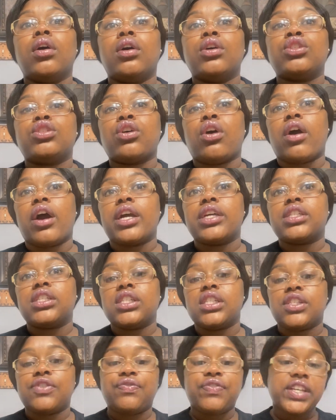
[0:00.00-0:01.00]

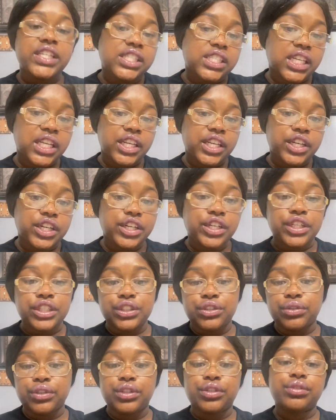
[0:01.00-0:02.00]
charges
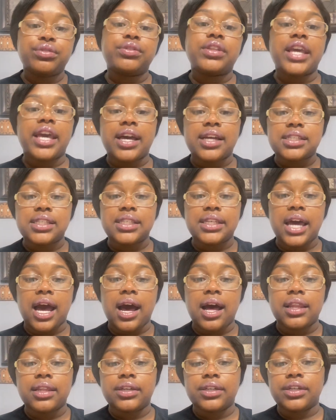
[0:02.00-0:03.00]
$1,500,
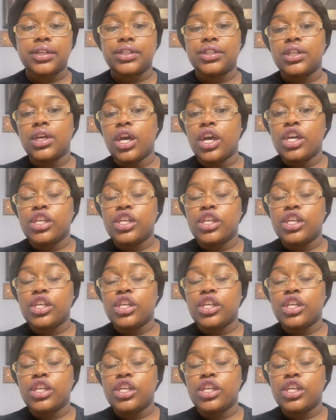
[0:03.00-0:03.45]
$2,000